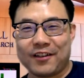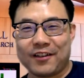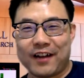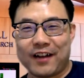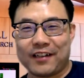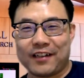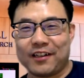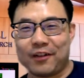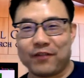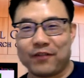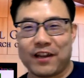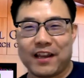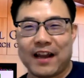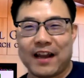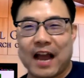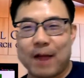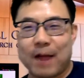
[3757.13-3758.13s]
You know, I did not
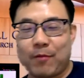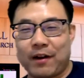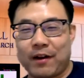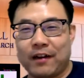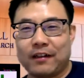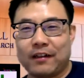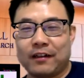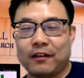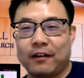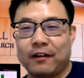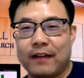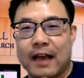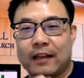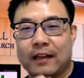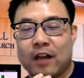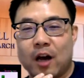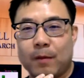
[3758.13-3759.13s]
really elaborate you know, on
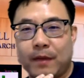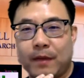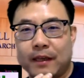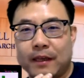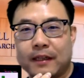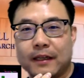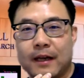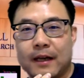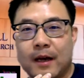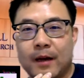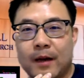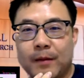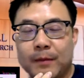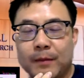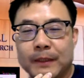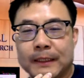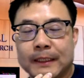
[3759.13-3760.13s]
that topic. Uh,
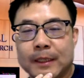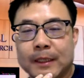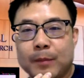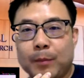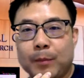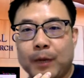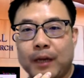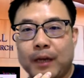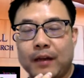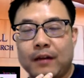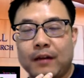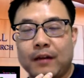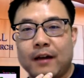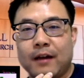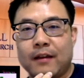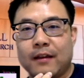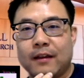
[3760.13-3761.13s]
but, you know,
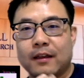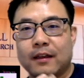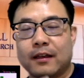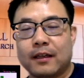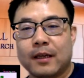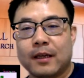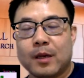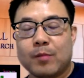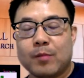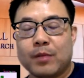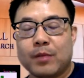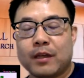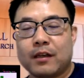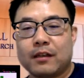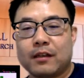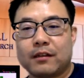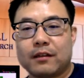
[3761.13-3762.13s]
I think
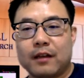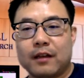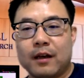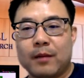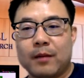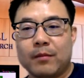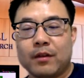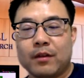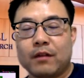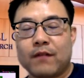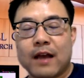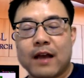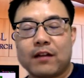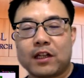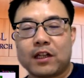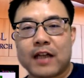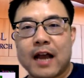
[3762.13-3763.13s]
because um, you know one
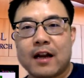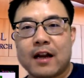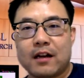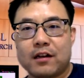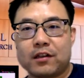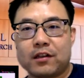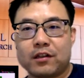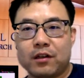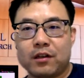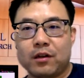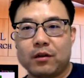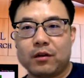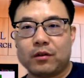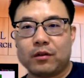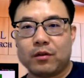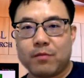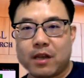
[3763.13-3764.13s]
of the challenges you
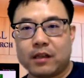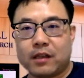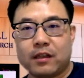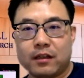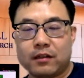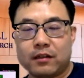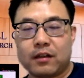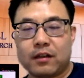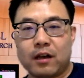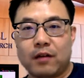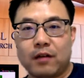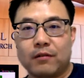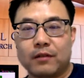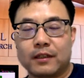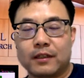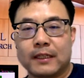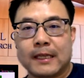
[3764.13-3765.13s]
know to make T
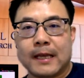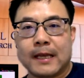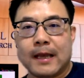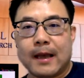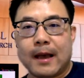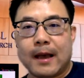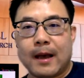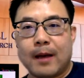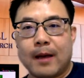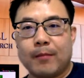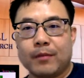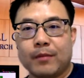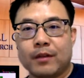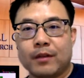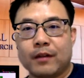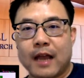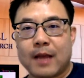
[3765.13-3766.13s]
cells, um,
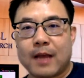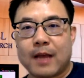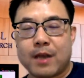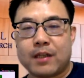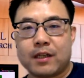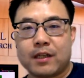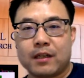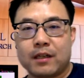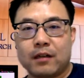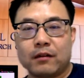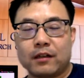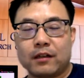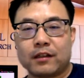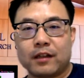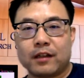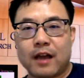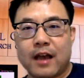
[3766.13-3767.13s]
you know like I mentioned on the
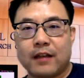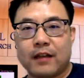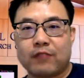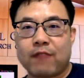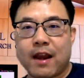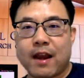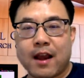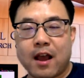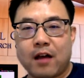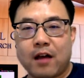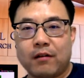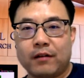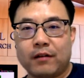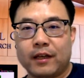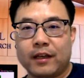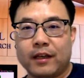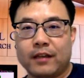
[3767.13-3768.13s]
slides right
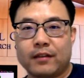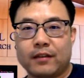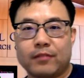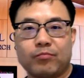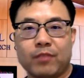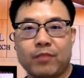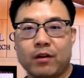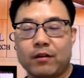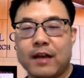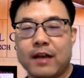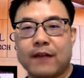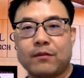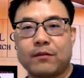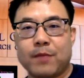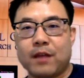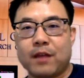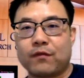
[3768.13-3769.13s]
now is you know you have
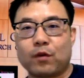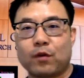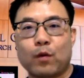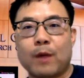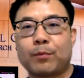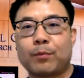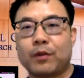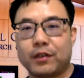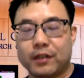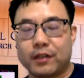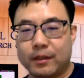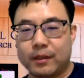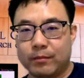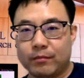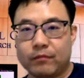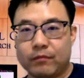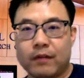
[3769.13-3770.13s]
to make for one person,
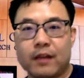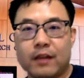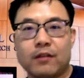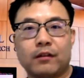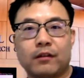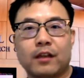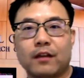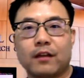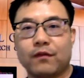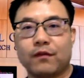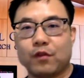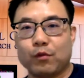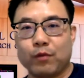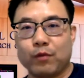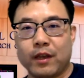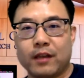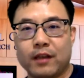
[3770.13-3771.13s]
right? You know take a few
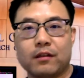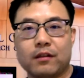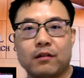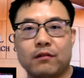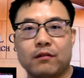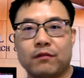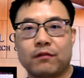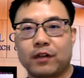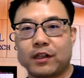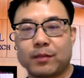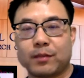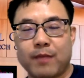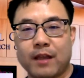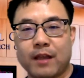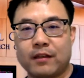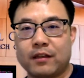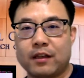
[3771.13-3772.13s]
weeks, you know very
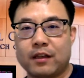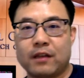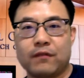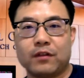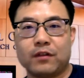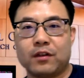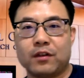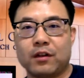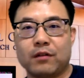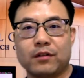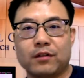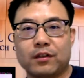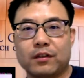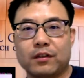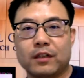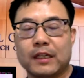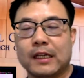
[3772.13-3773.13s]
expensive, you know
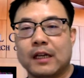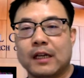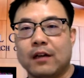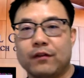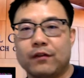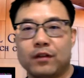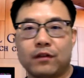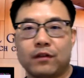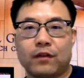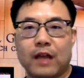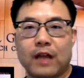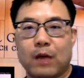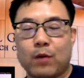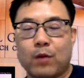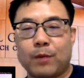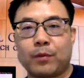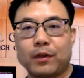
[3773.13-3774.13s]
just you know for that
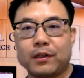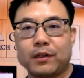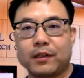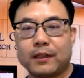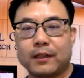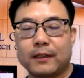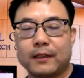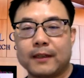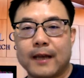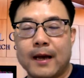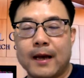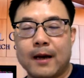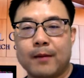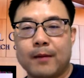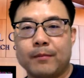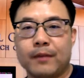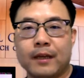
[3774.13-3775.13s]
one person,
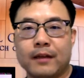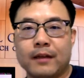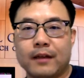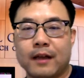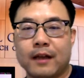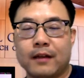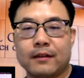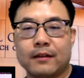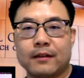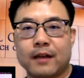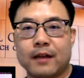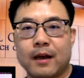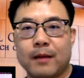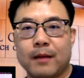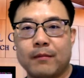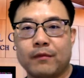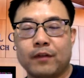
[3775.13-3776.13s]
um, and and
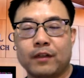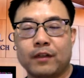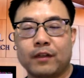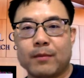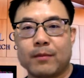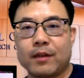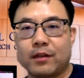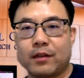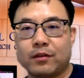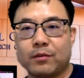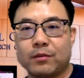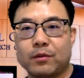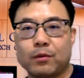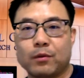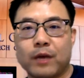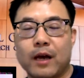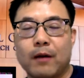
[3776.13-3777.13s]
very time consuming as
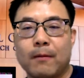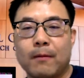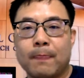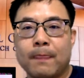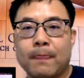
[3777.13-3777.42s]
well.